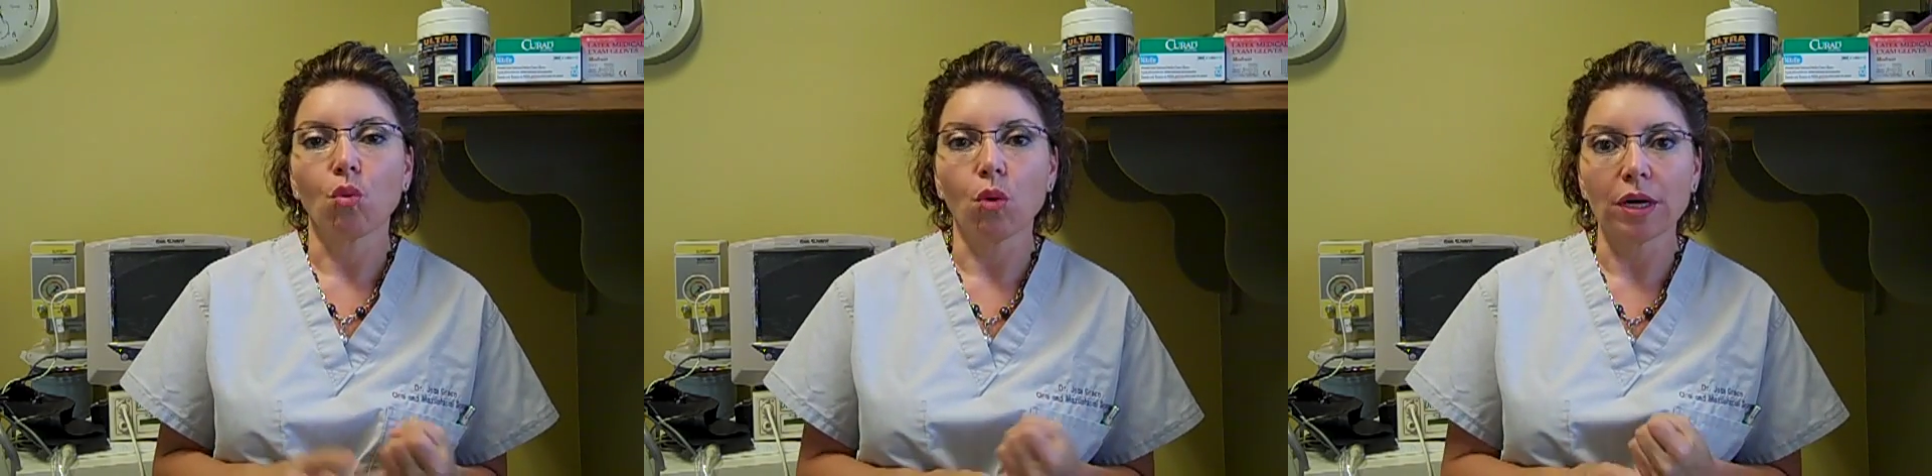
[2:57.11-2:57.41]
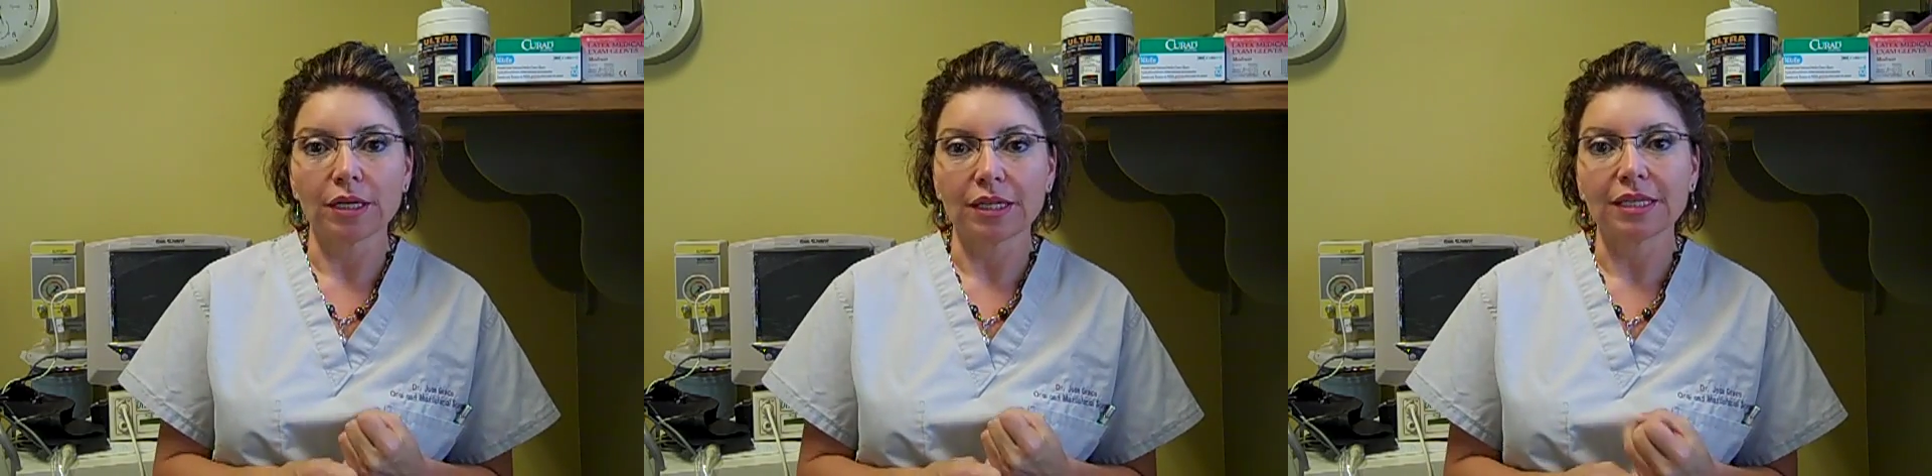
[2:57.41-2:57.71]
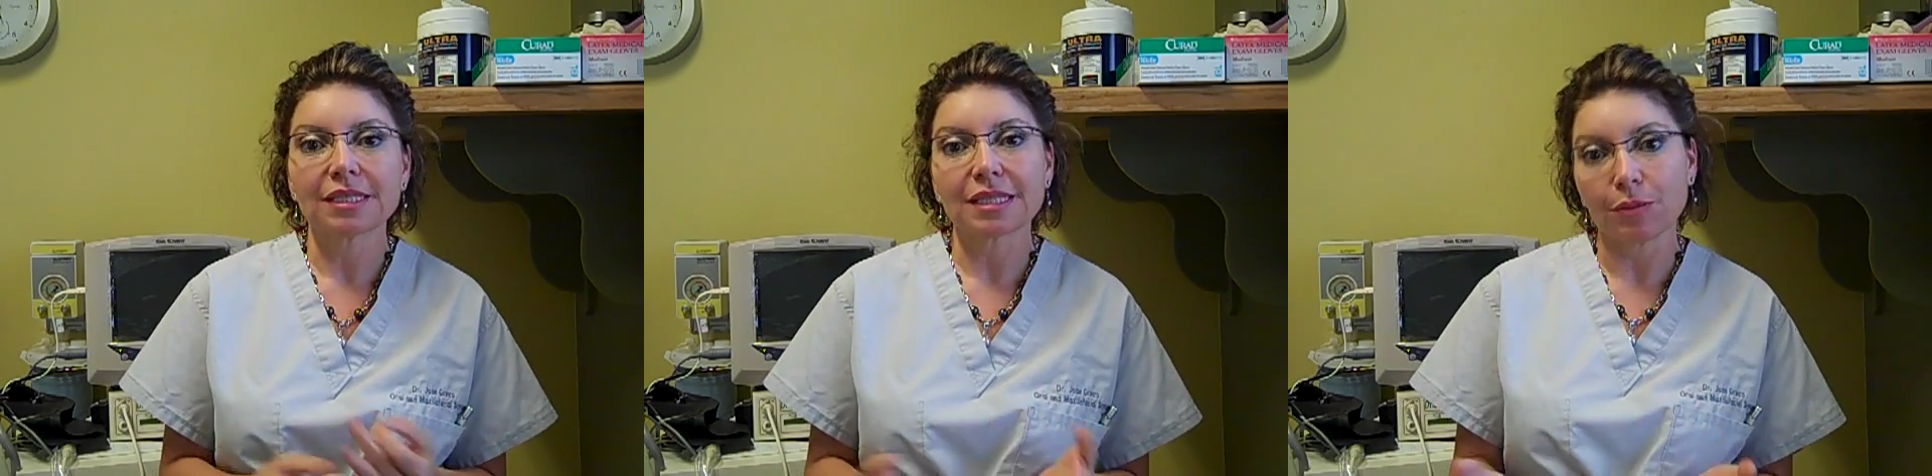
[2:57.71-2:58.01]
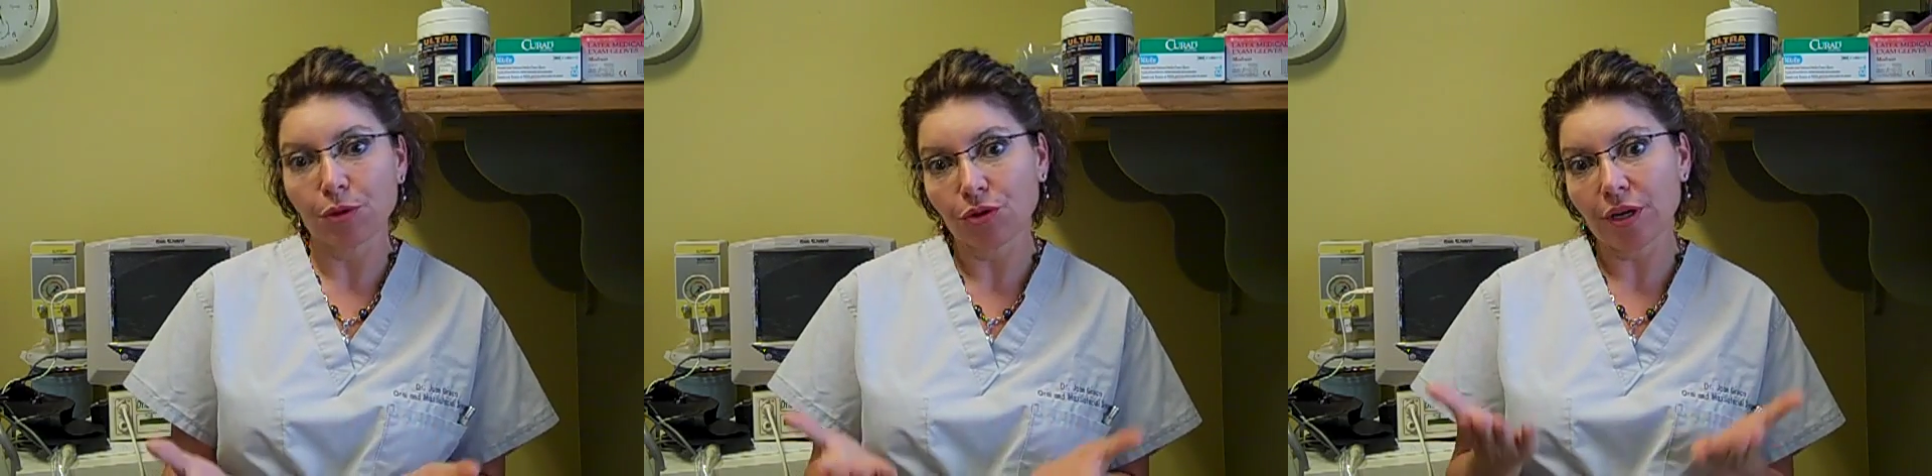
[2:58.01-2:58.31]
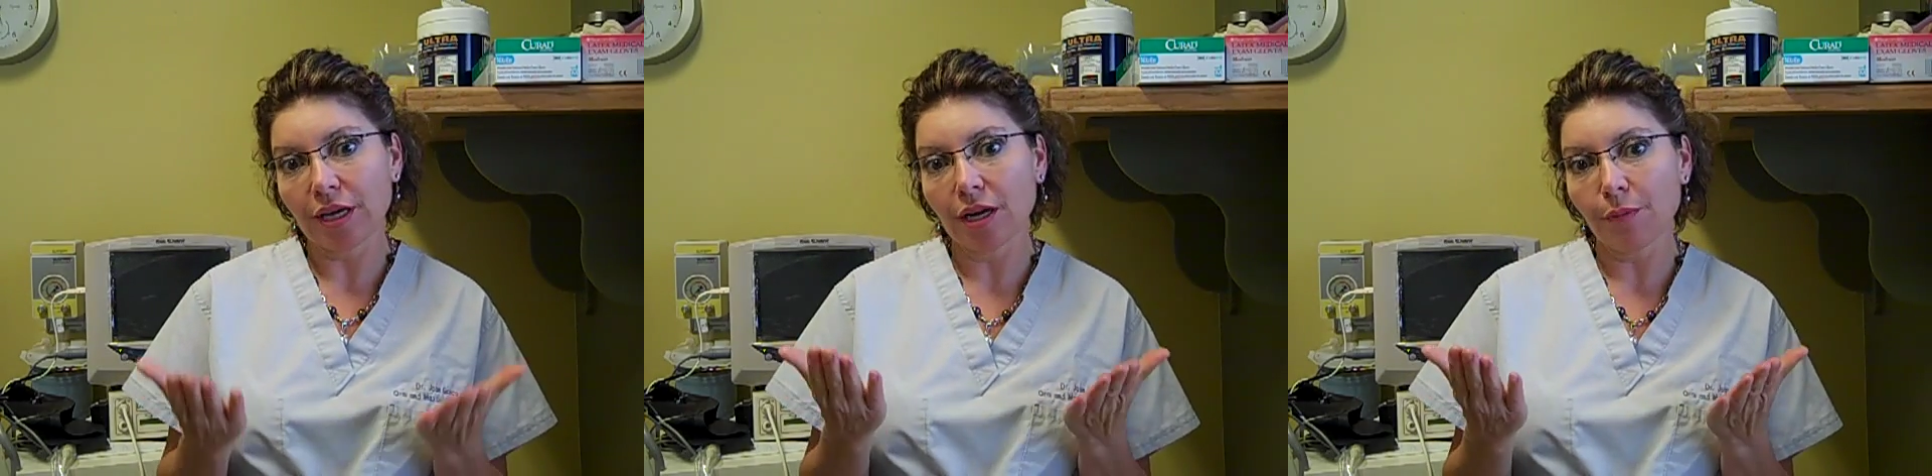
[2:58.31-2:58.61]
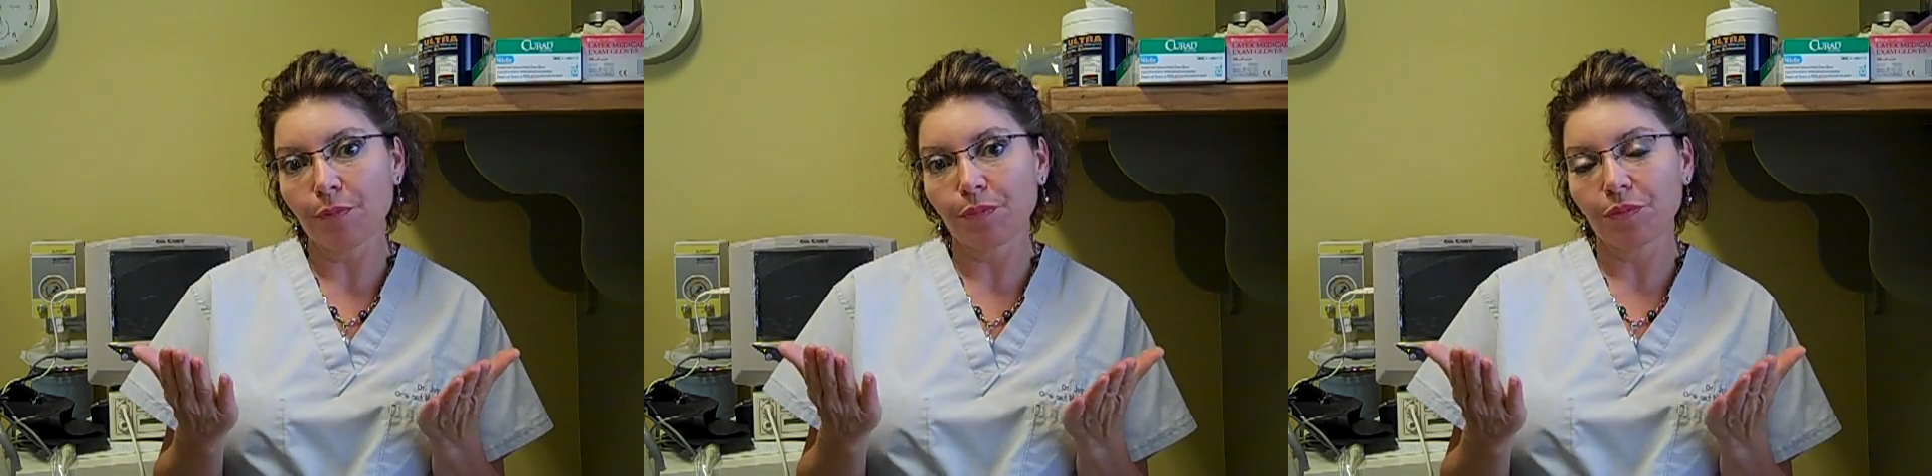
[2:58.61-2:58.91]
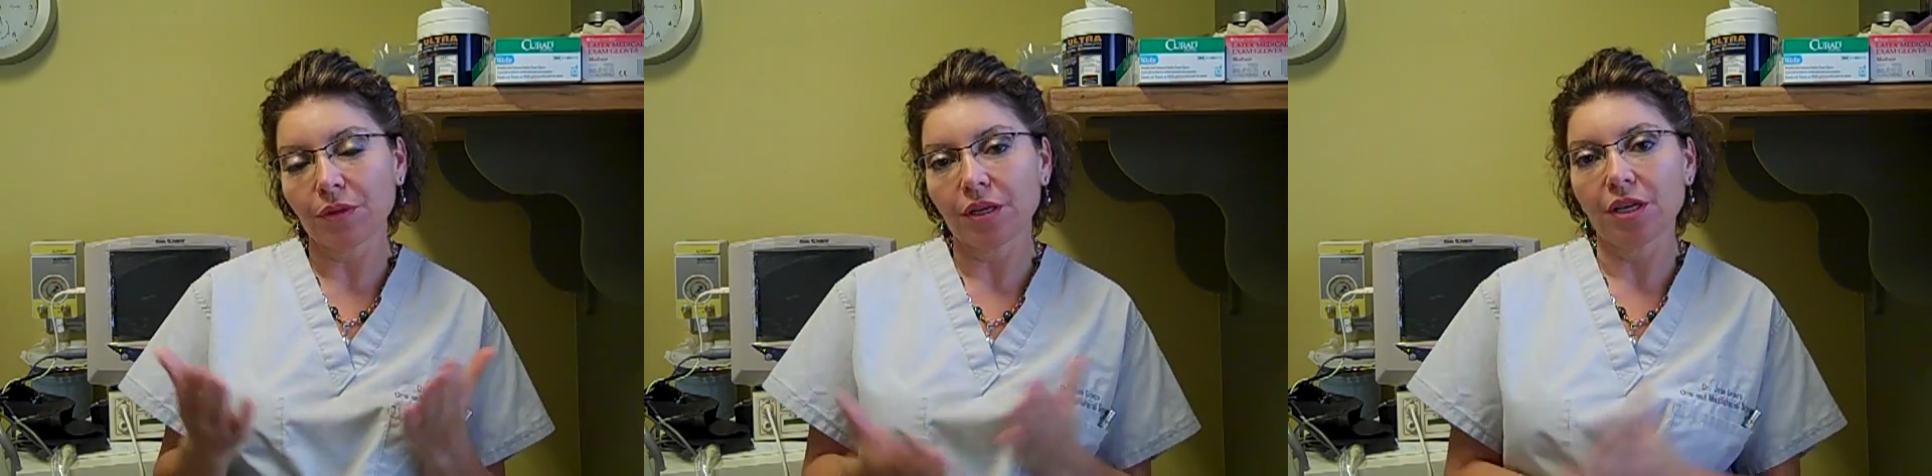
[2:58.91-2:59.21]
one, sleep with your head up,
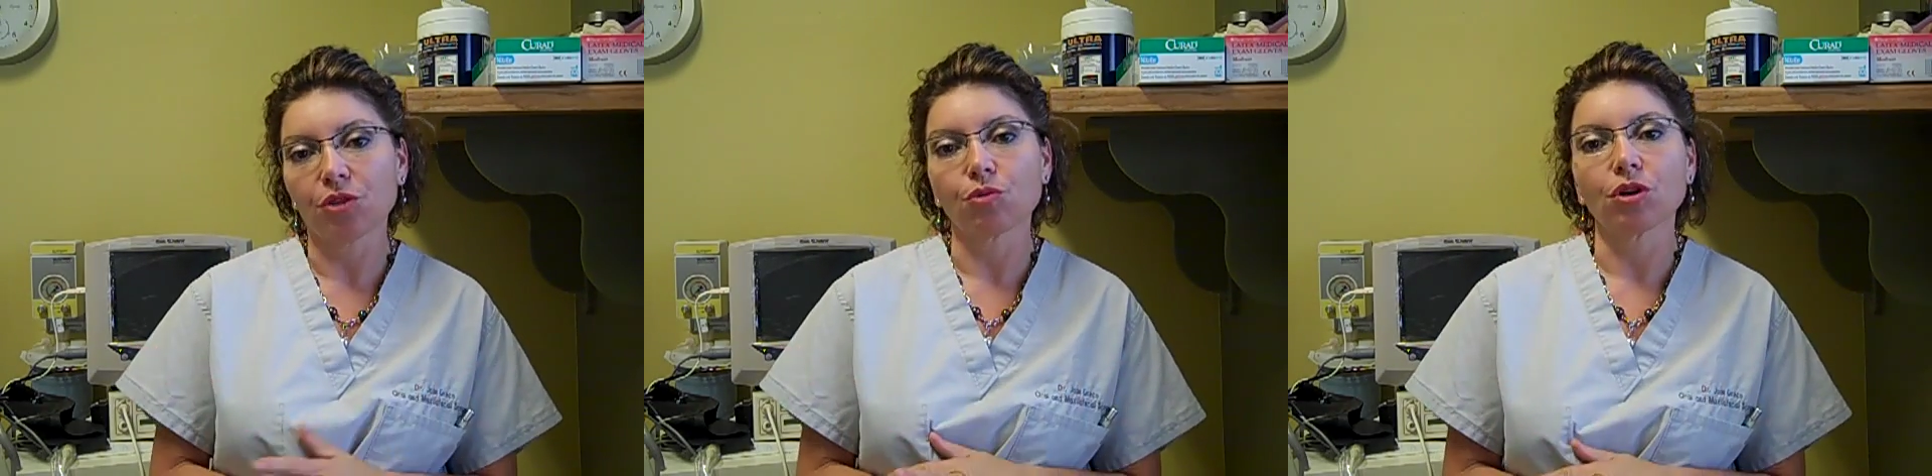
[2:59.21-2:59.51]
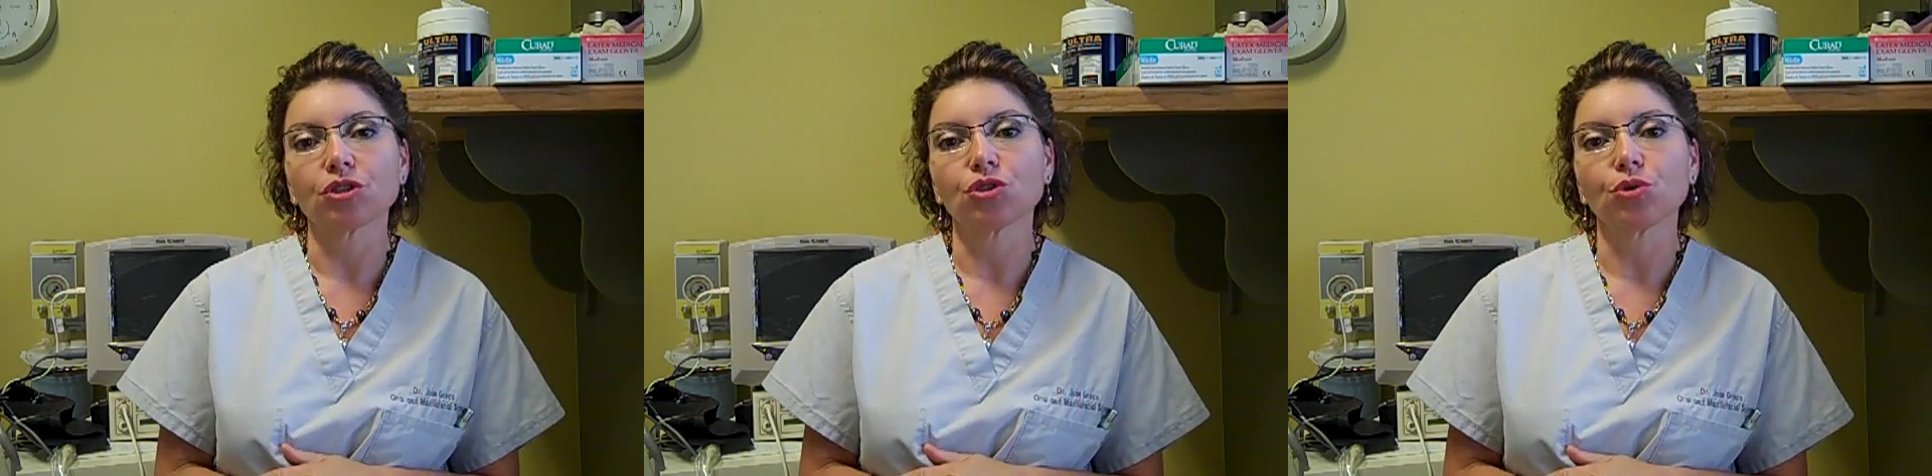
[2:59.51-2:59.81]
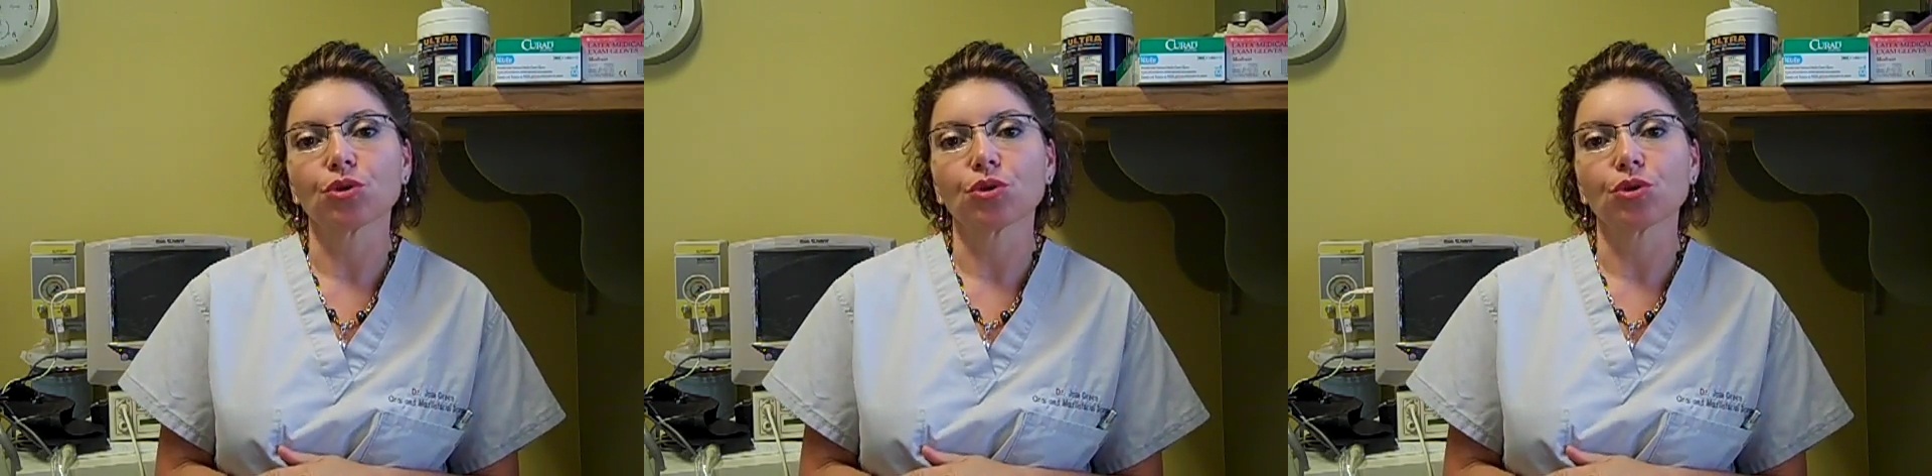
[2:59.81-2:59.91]
either on two